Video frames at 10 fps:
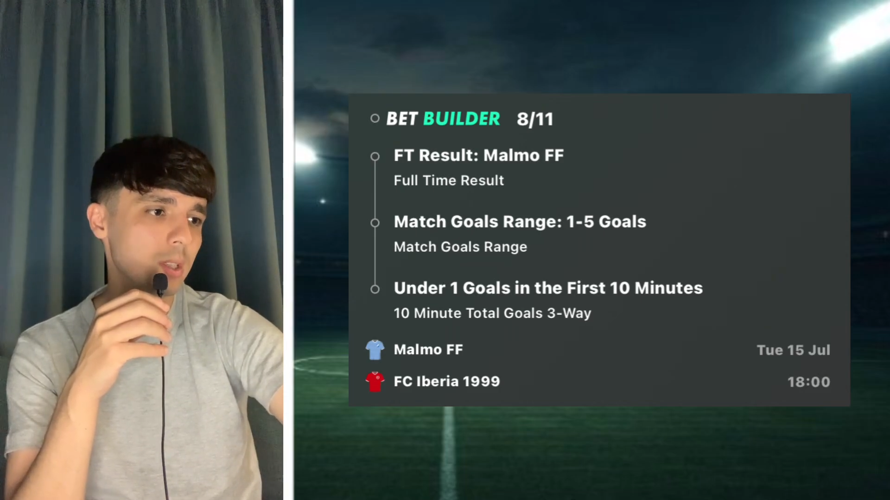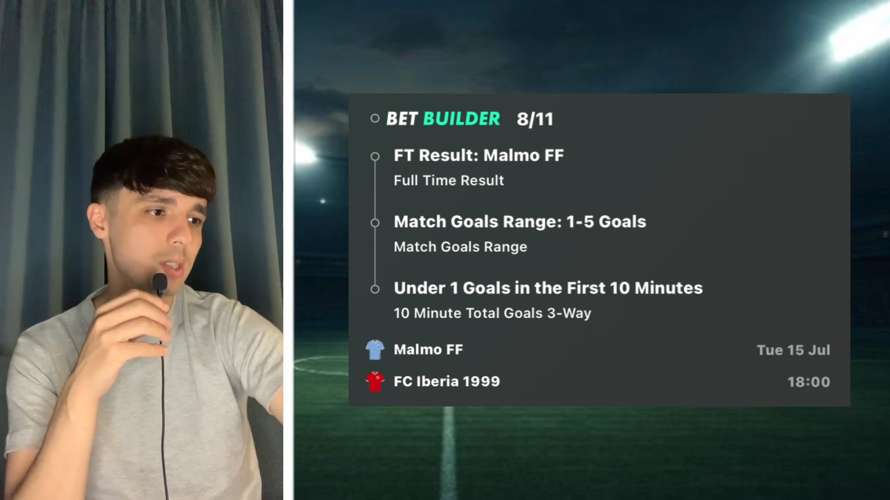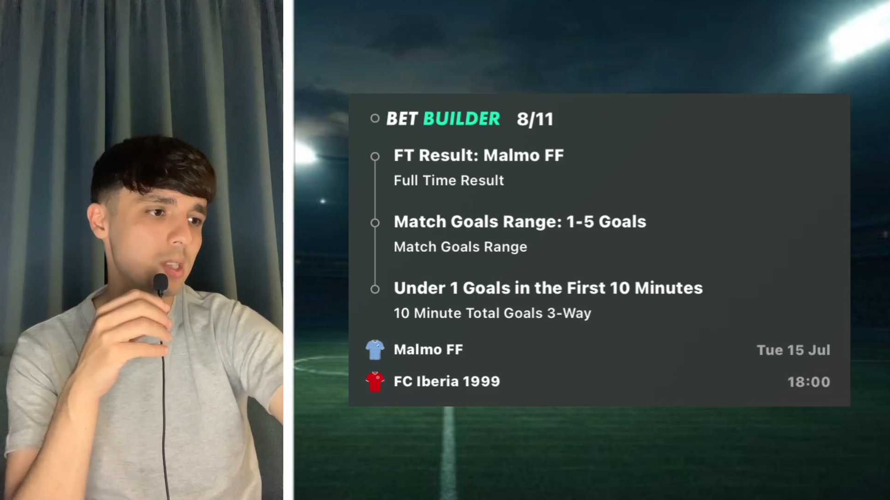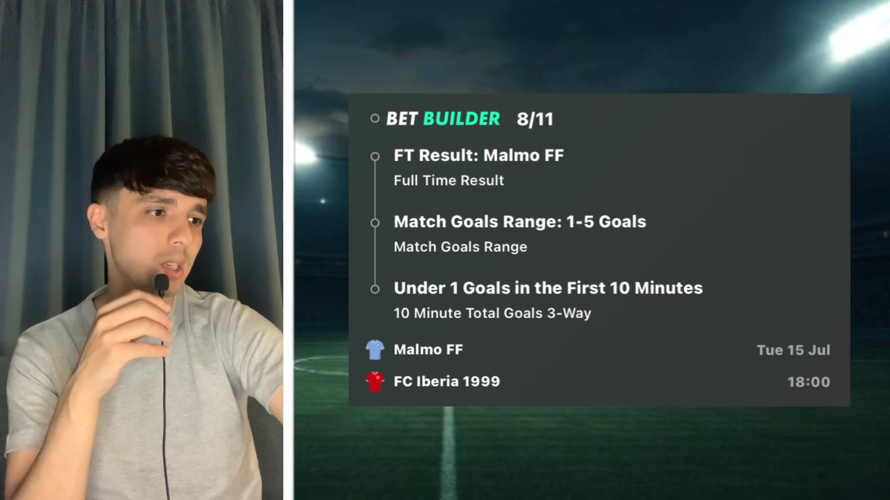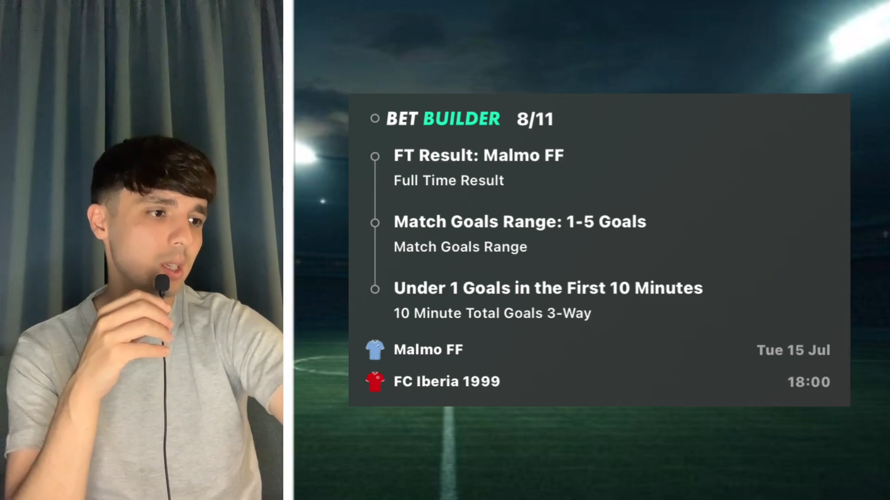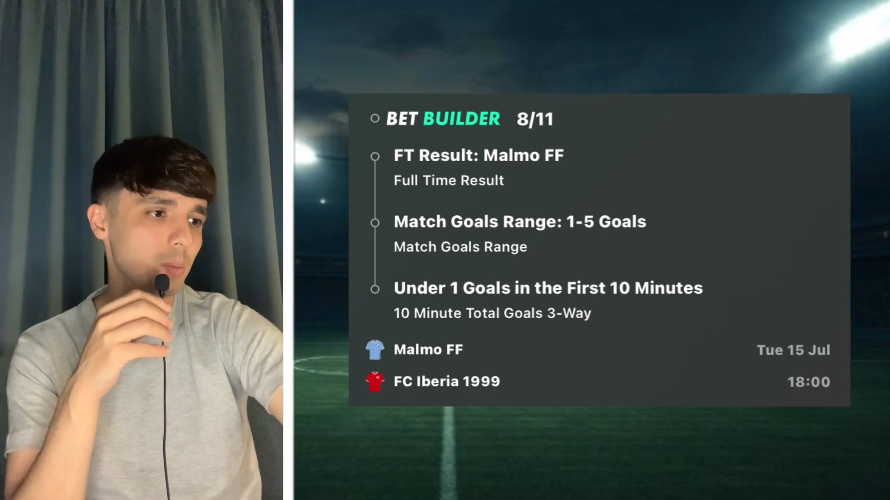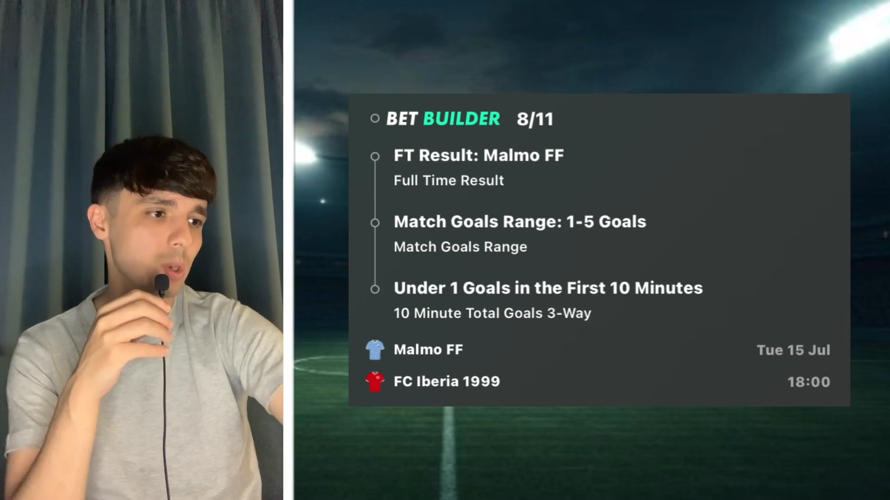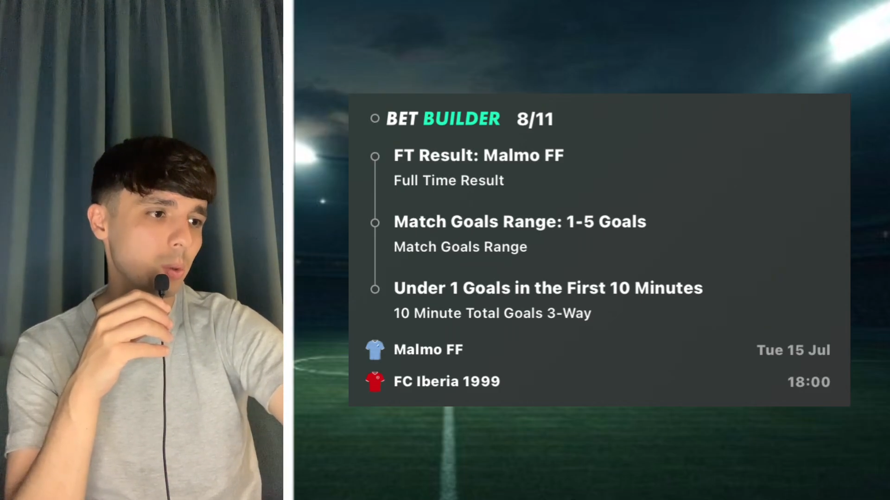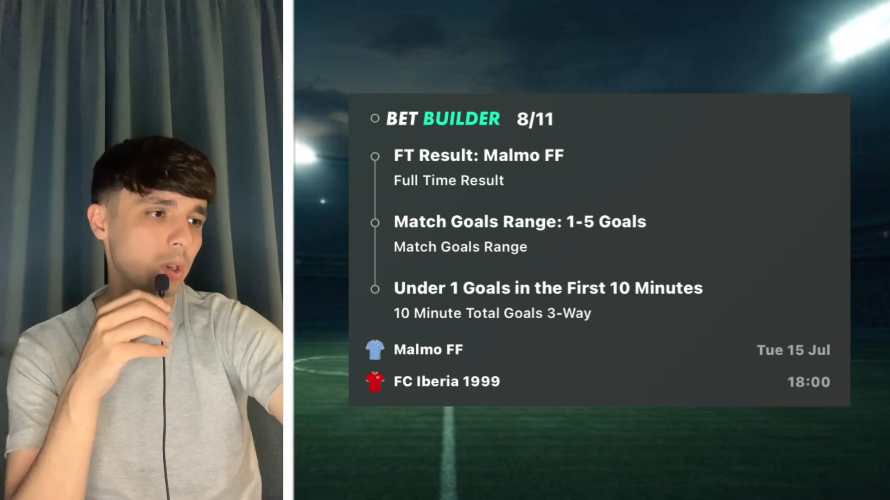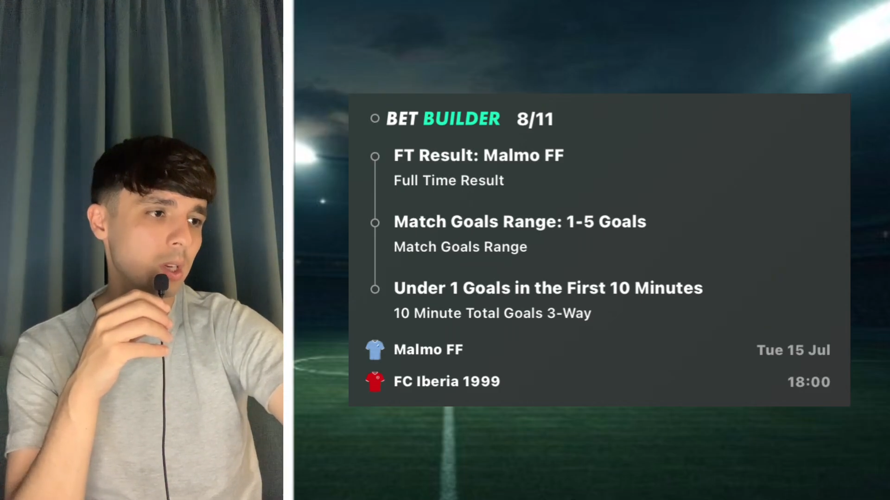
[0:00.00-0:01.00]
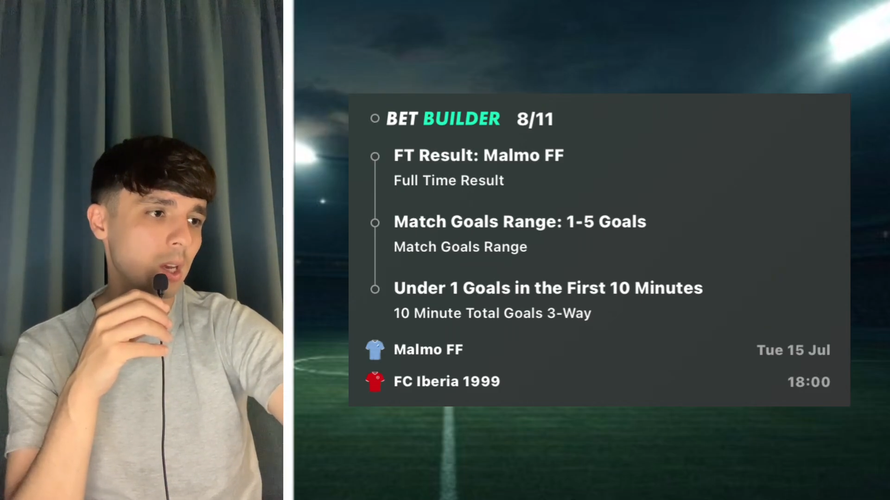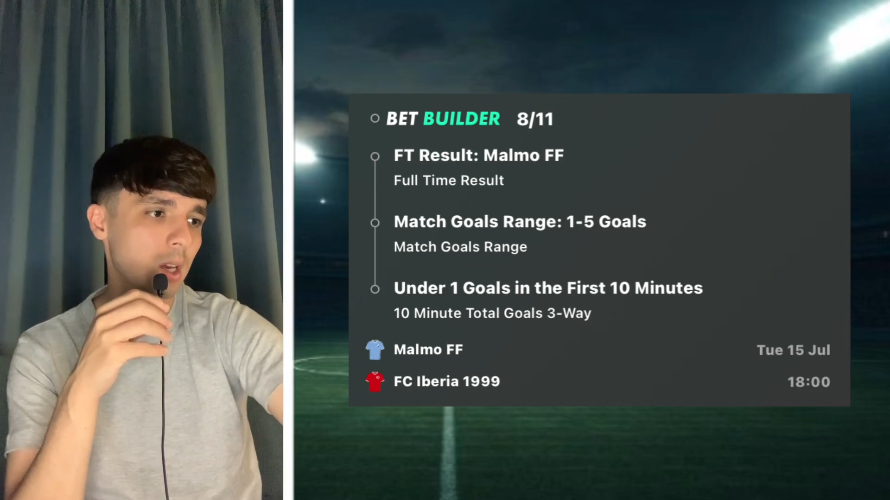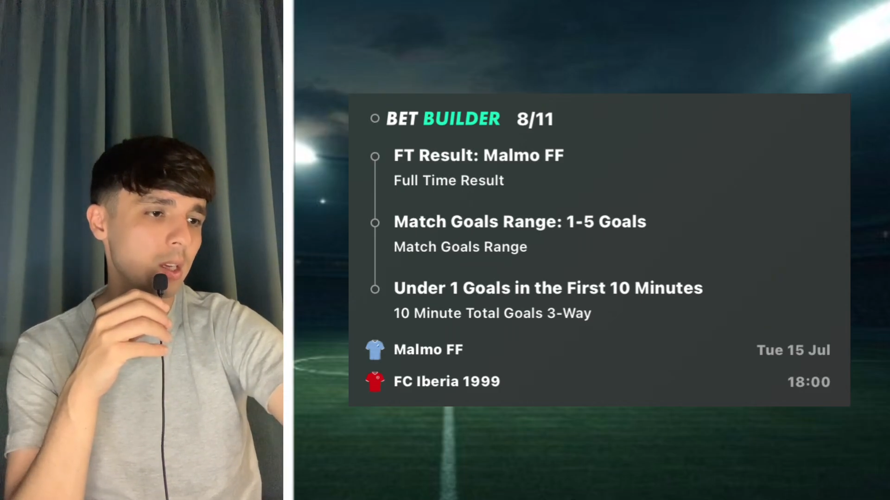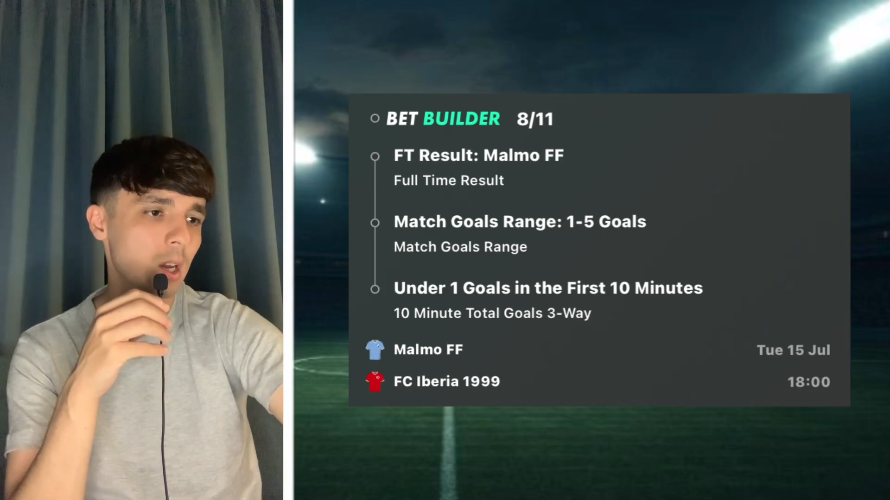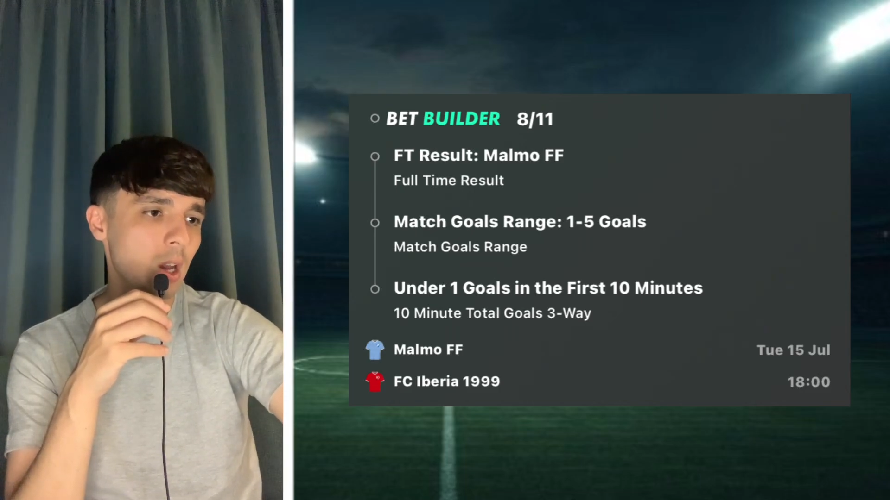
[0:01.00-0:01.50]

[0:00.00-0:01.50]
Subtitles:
teams, okay?